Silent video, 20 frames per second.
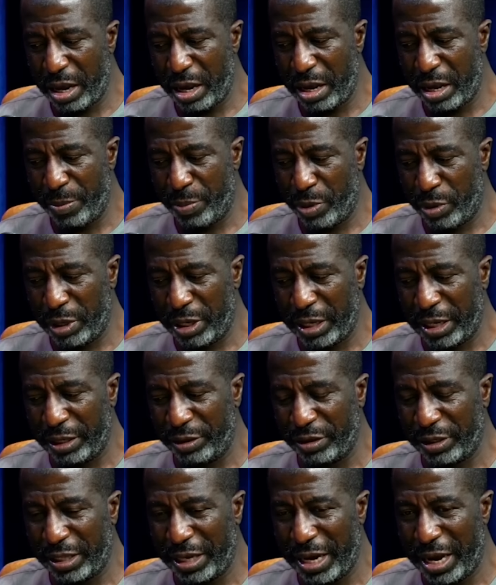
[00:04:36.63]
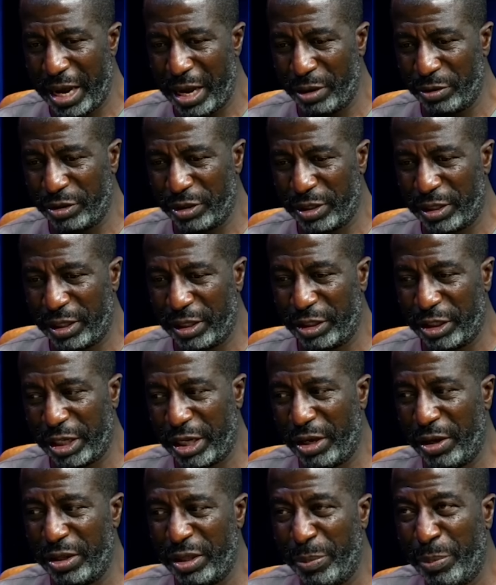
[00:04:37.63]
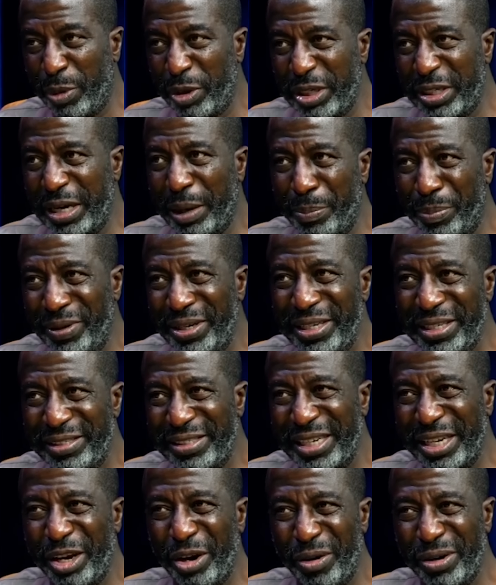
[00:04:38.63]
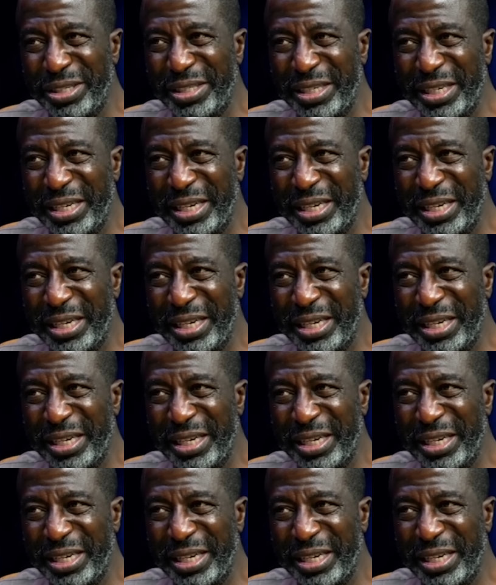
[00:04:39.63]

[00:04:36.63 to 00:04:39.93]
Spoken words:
pulling into the house, the Bodija police security